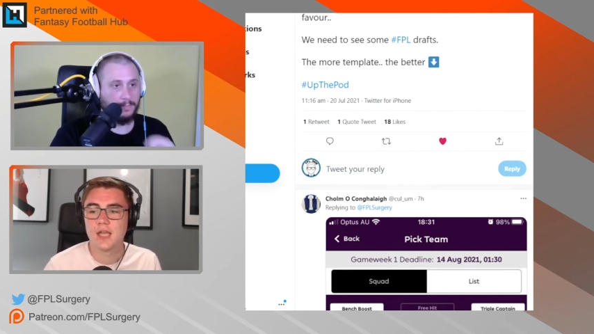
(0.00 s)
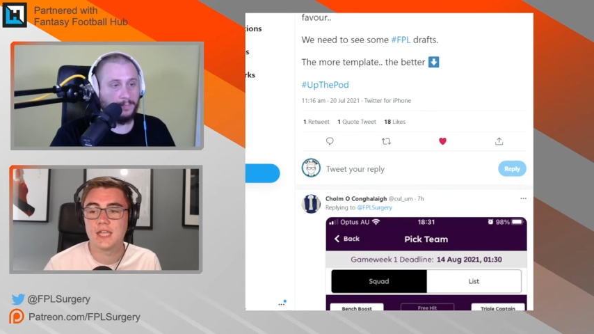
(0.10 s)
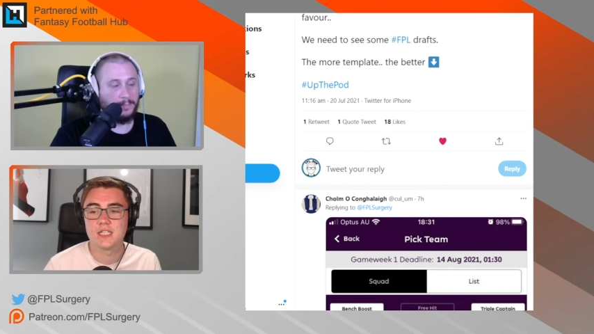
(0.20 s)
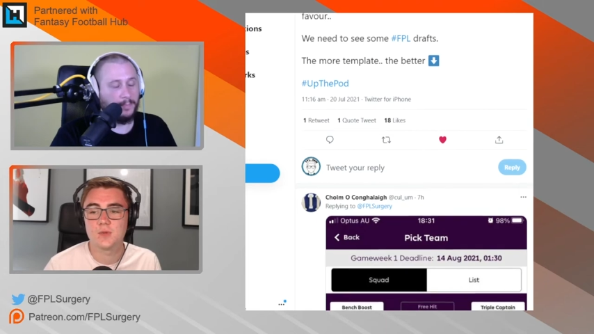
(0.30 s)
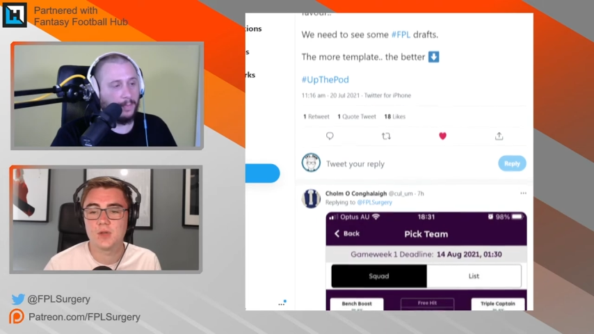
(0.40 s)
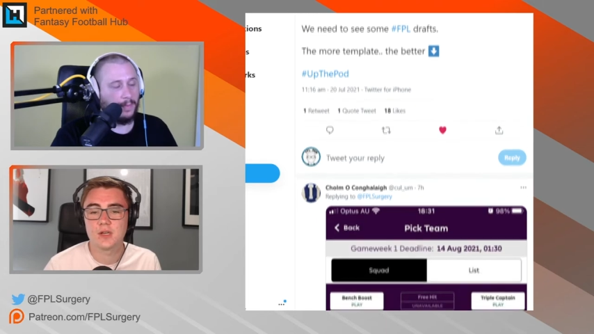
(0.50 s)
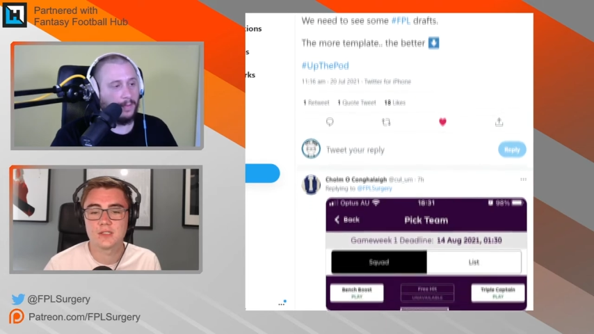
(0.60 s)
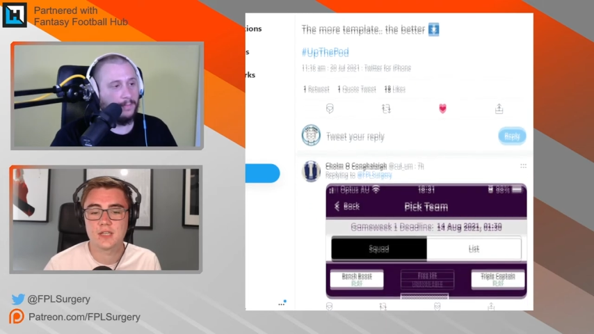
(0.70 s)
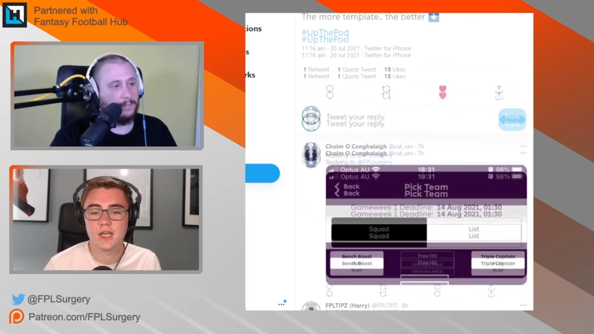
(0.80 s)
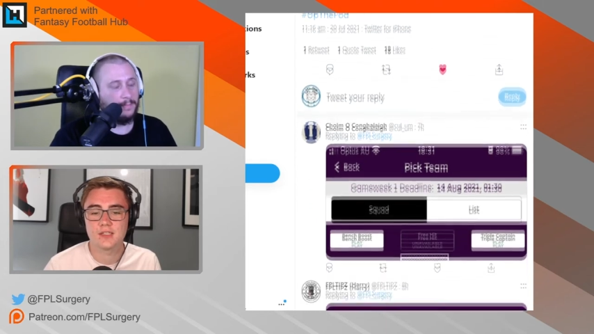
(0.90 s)
Speaker 1: And to be
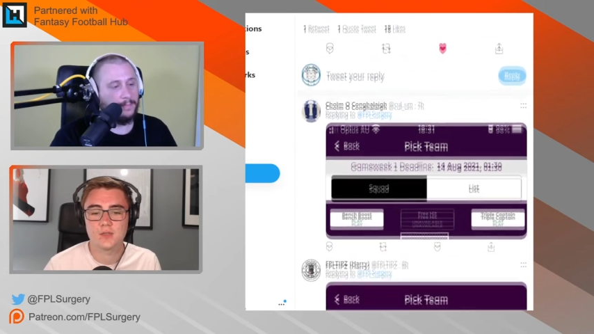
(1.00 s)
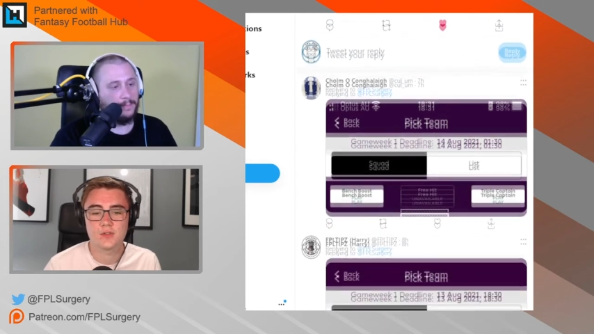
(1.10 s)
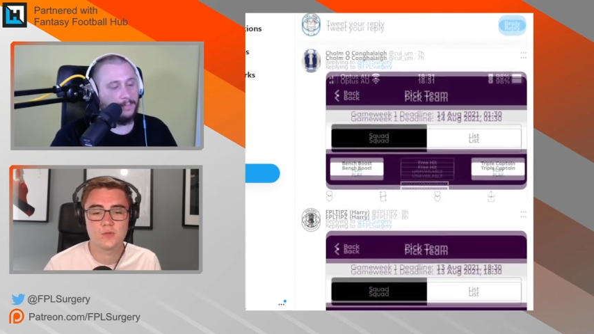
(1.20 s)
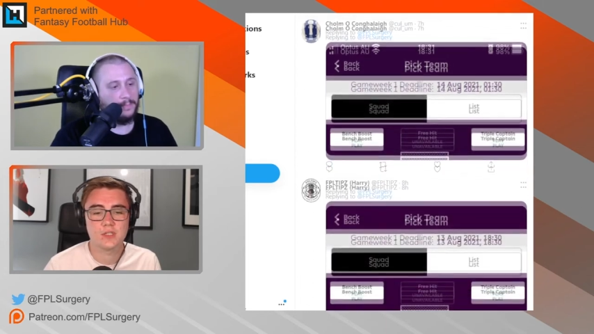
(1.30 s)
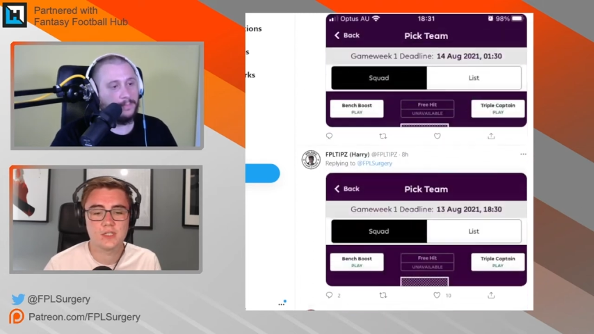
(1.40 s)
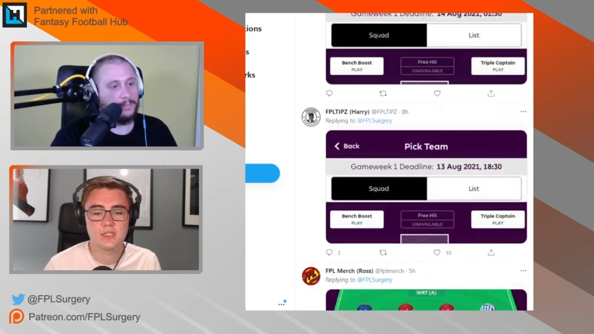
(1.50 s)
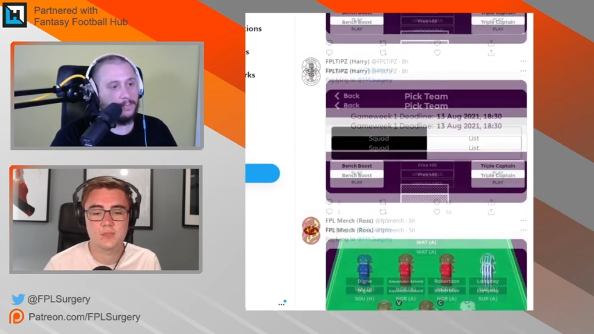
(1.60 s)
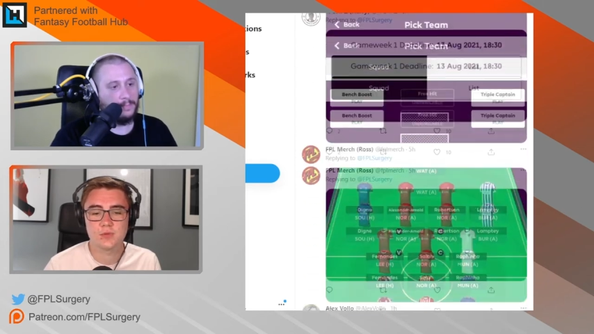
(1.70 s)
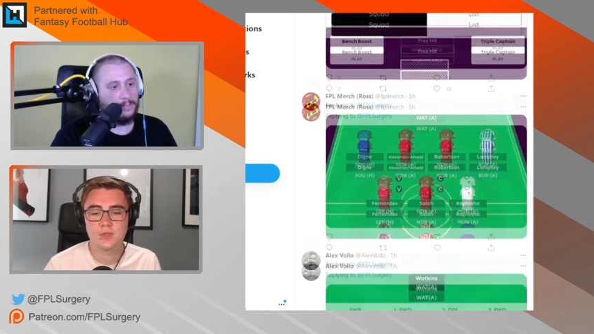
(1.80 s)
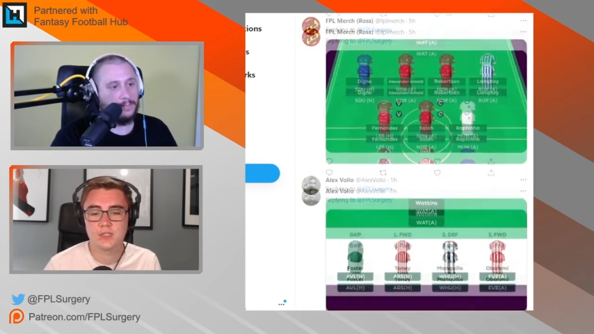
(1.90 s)
honest, guys, I was really
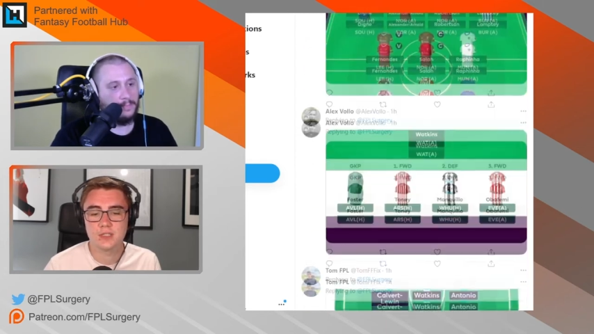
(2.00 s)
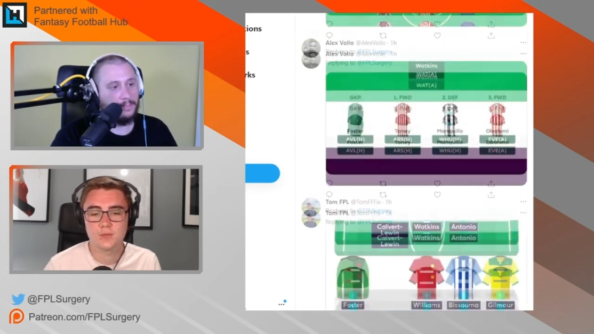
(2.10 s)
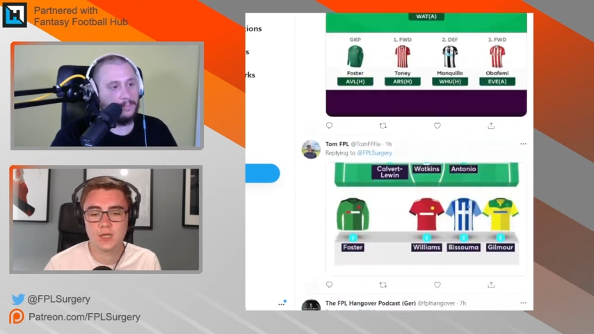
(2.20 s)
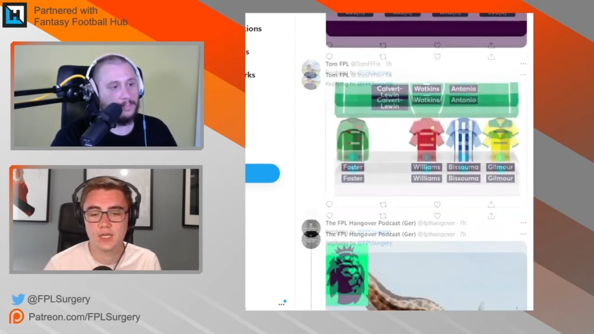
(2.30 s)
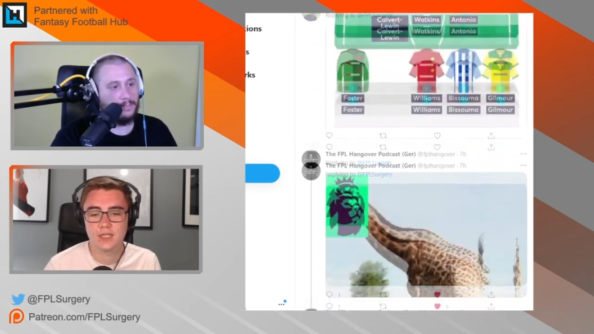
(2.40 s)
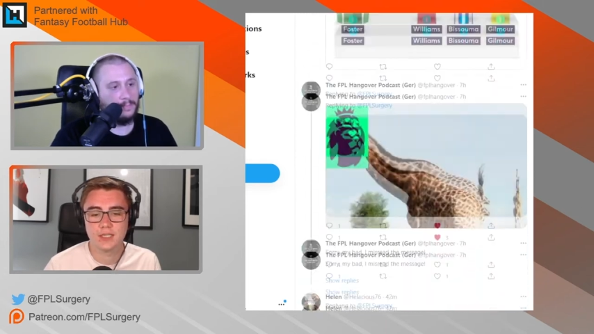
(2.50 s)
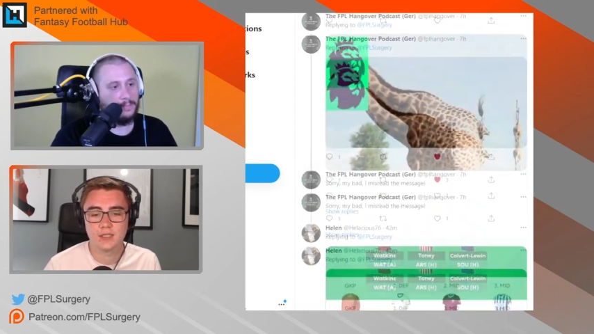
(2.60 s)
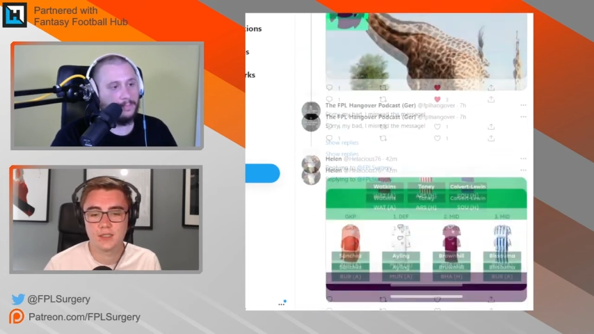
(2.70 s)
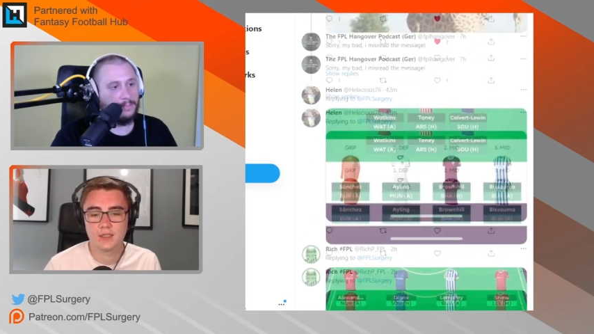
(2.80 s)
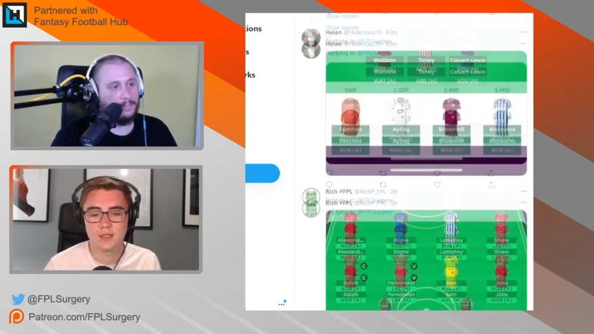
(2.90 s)
disappointed by
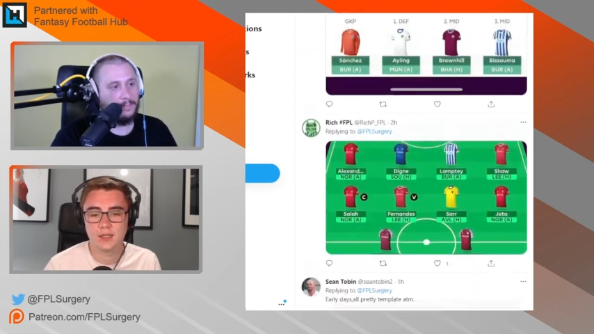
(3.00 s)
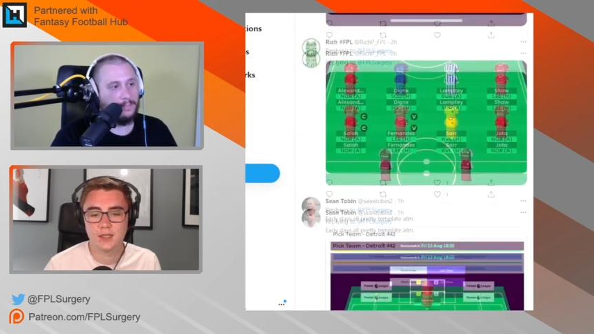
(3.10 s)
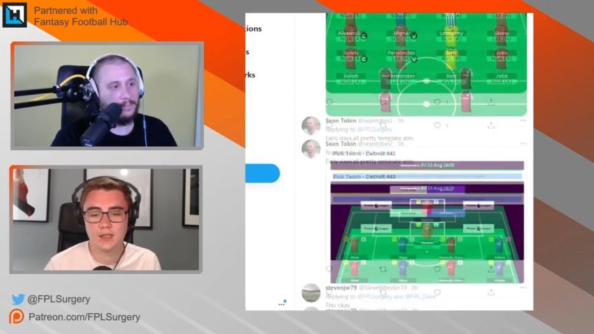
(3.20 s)
uh,